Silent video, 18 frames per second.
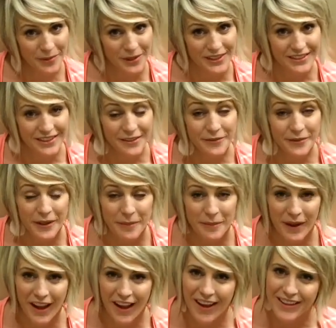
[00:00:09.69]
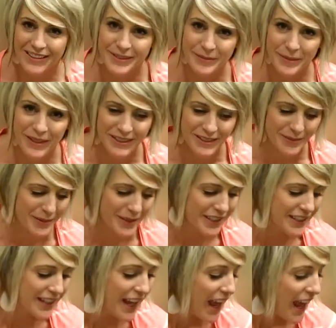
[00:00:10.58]
present from my awesome
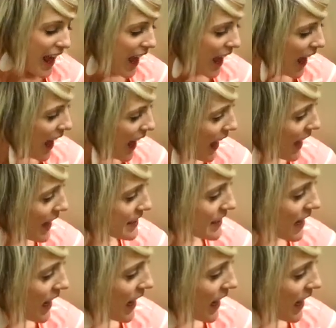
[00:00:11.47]
husband. And